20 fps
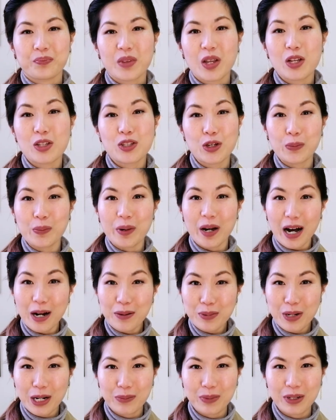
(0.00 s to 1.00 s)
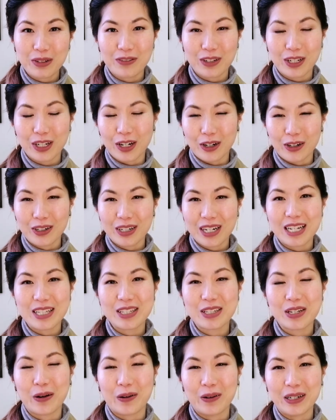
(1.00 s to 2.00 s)
So my upcoming video is
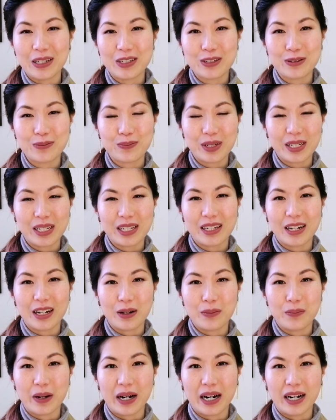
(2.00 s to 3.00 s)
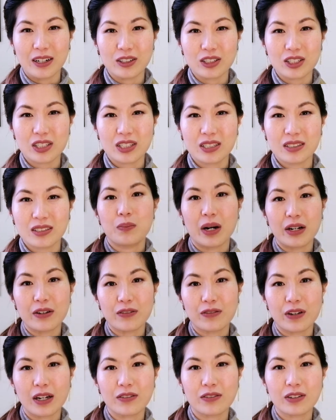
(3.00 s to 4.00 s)
going to be about my
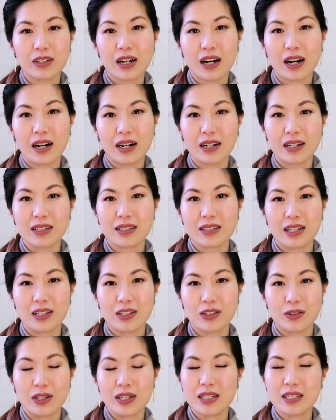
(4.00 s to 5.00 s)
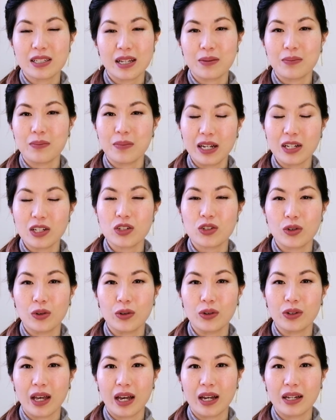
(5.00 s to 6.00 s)
favorite car accessories that make sure
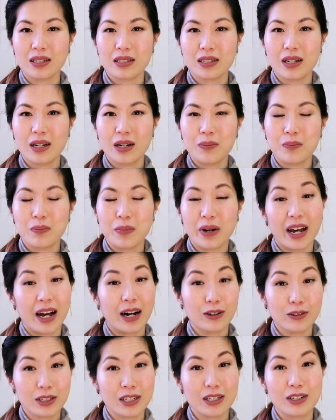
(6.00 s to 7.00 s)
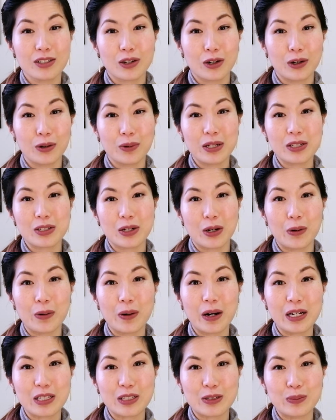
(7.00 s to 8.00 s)
that my outings always go
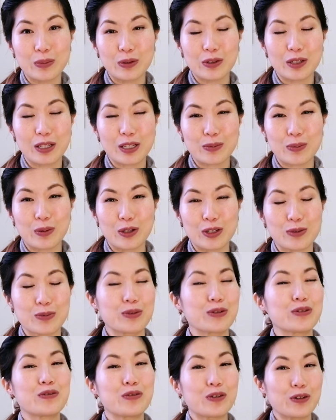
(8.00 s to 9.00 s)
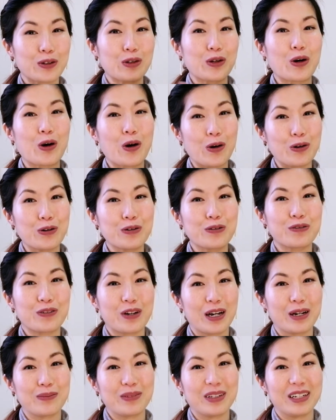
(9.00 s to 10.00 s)
as smooth as possible for the whole
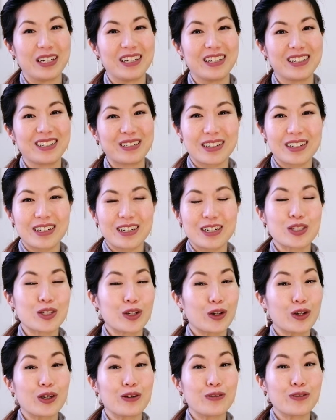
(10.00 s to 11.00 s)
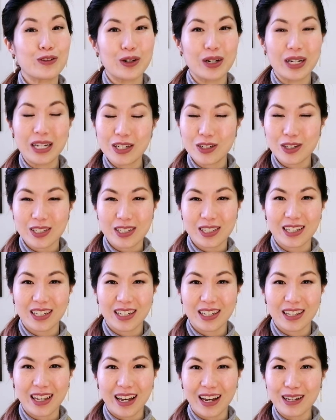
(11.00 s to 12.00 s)
family. So if you're interested
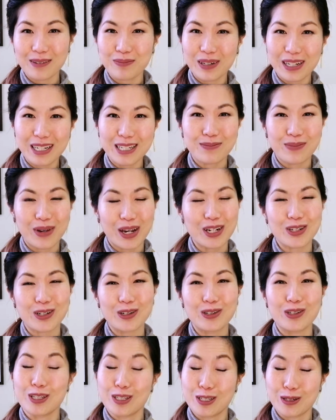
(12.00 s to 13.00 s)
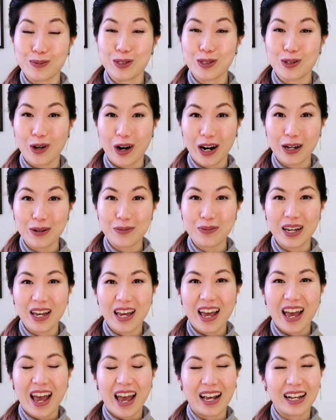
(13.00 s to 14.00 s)
in that, please make sure you subscribe
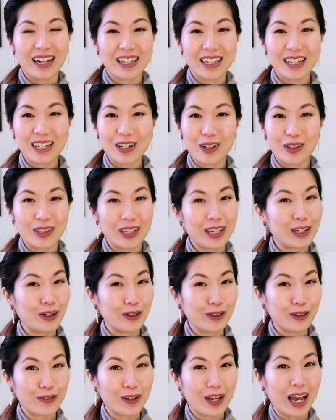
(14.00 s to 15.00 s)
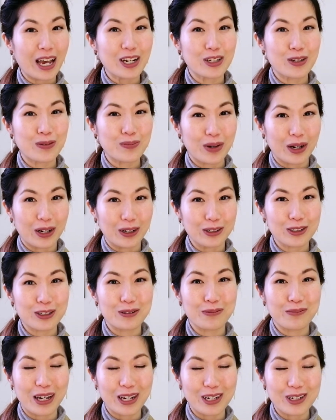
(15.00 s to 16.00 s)
and click on that notification bell to
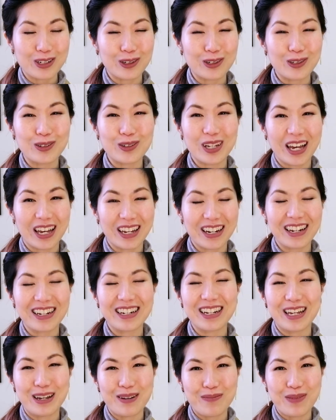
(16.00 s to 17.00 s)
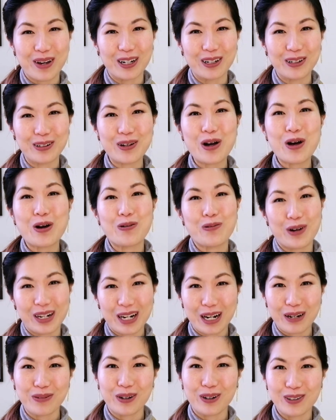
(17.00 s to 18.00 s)
make sure you get an email when I
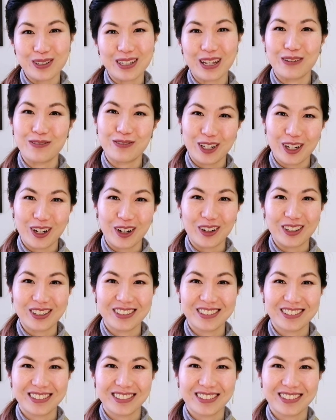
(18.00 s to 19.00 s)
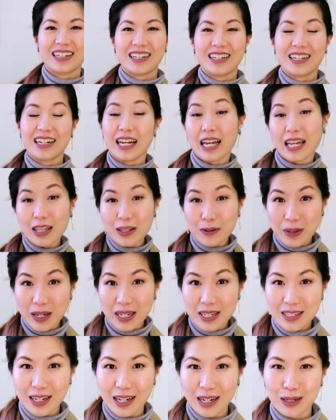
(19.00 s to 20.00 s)
post that video. In the
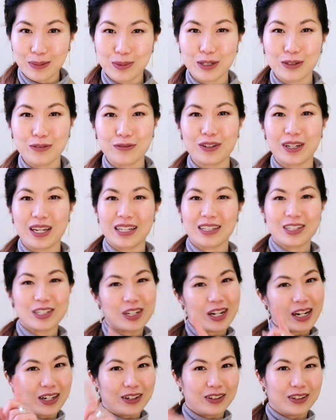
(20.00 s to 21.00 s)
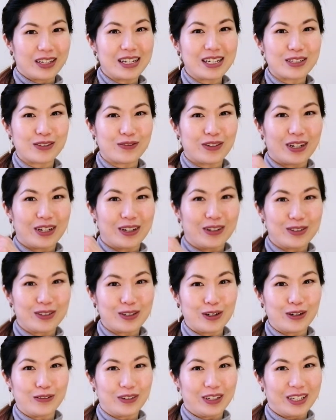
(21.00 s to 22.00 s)
meantime, don't forget to check out these videos
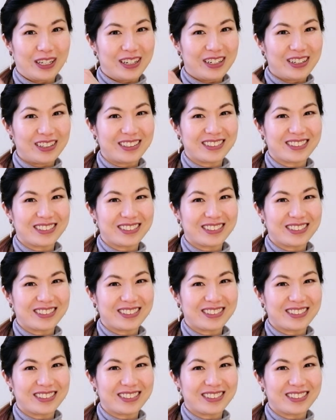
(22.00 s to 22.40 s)
over here.